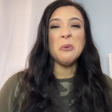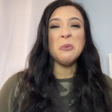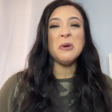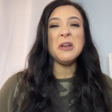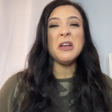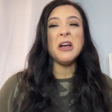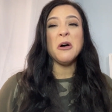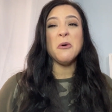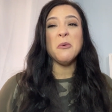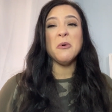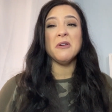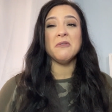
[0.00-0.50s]
We
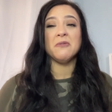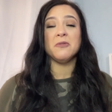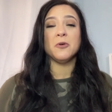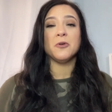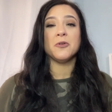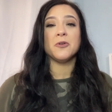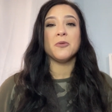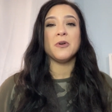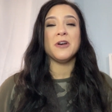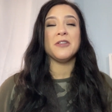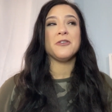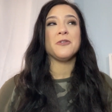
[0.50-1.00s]
all want
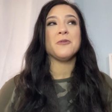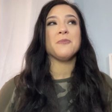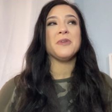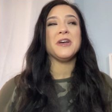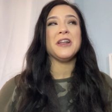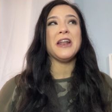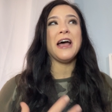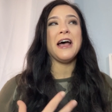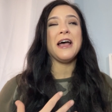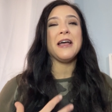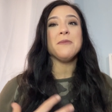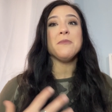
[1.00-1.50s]
Florida weather, but
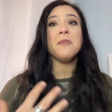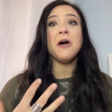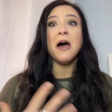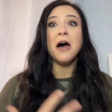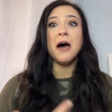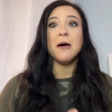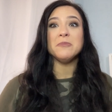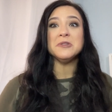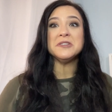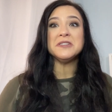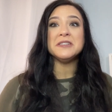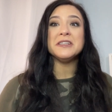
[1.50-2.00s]
I'm
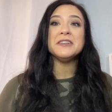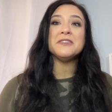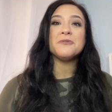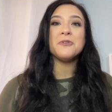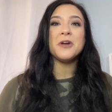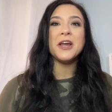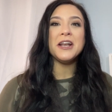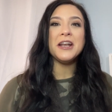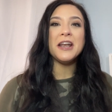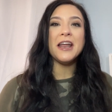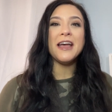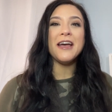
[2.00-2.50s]
opposite
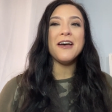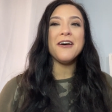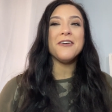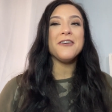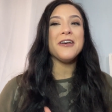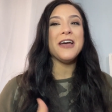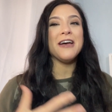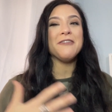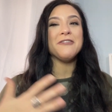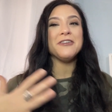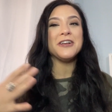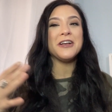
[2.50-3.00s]
right now.
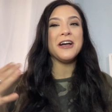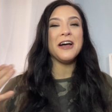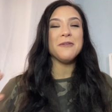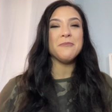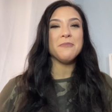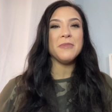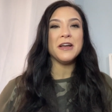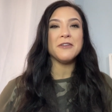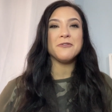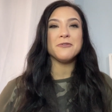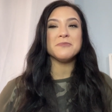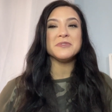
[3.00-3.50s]
Having gotten
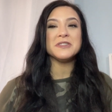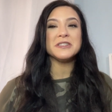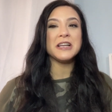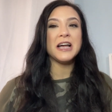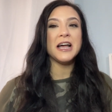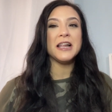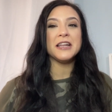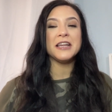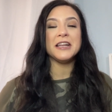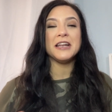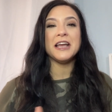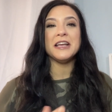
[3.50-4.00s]
back from
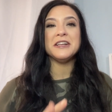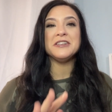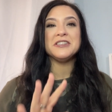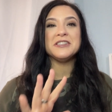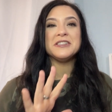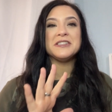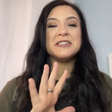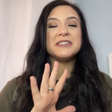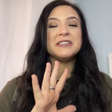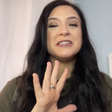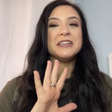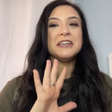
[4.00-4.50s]
Scotland, I
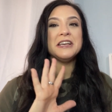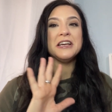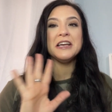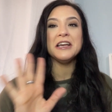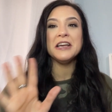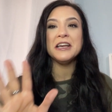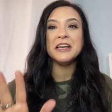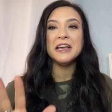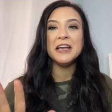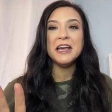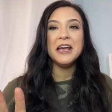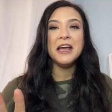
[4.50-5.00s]
just,
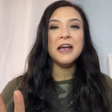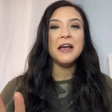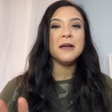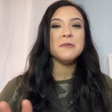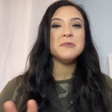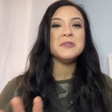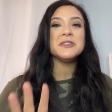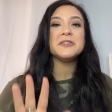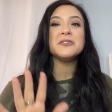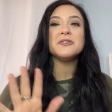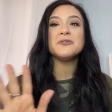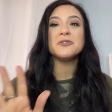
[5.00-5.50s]
I'm
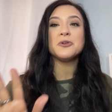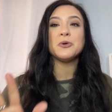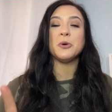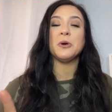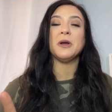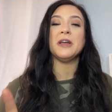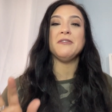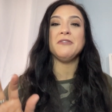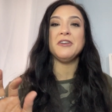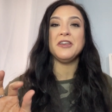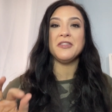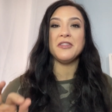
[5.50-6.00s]
still
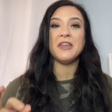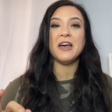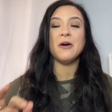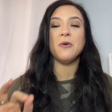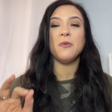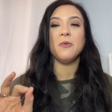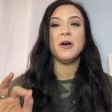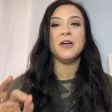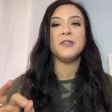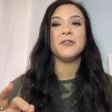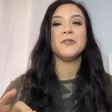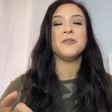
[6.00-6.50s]
craving that
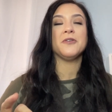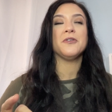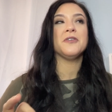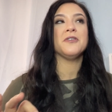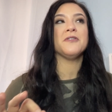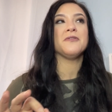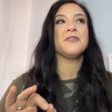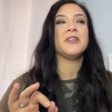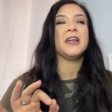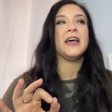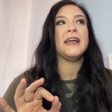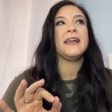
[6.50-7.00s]
weather
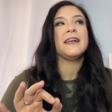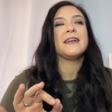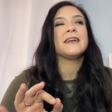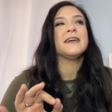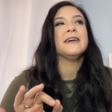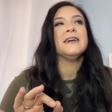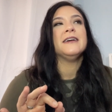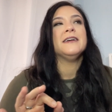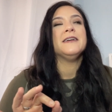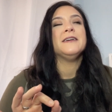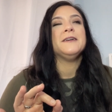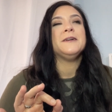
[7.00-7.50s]
of like
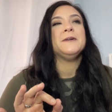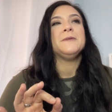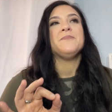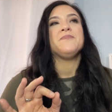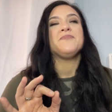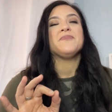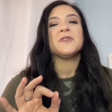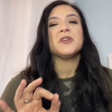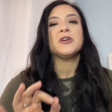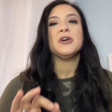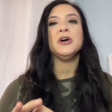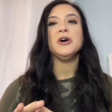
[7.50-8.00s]

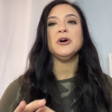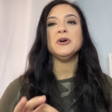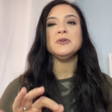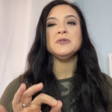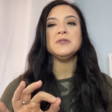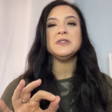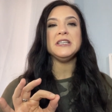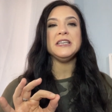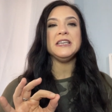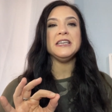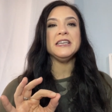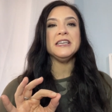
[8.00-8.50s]

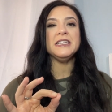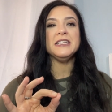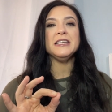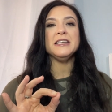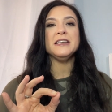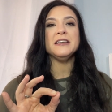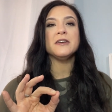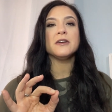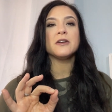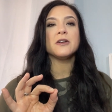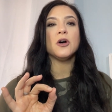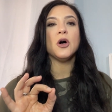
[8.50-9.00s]

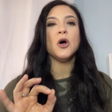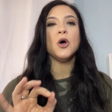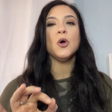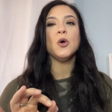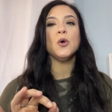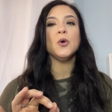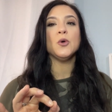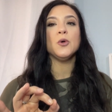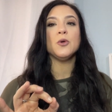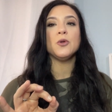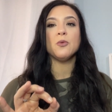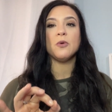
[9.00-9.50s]
cozy,
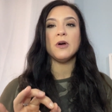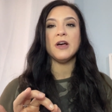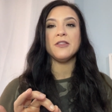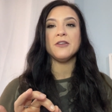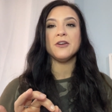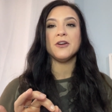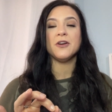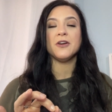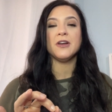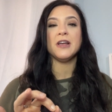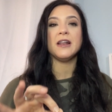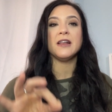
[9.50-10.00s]
cold
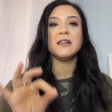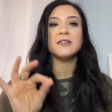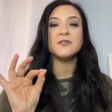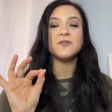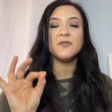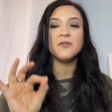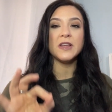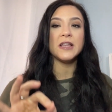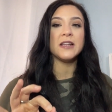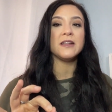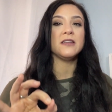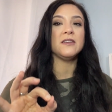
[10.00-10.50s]
weather, and it's
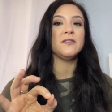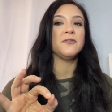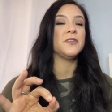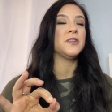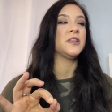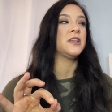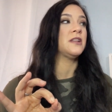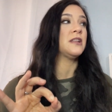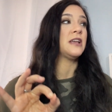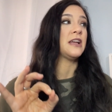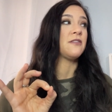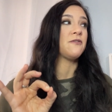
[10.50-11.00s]
finally
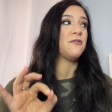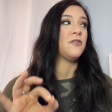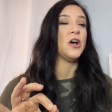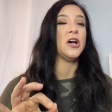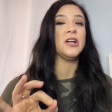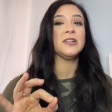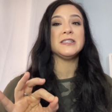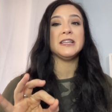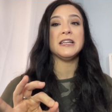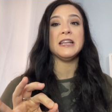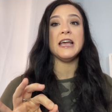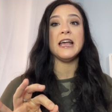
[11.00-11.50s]
feeling like fall
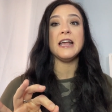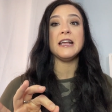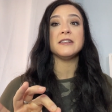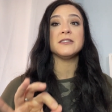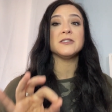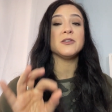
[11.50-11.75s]
today.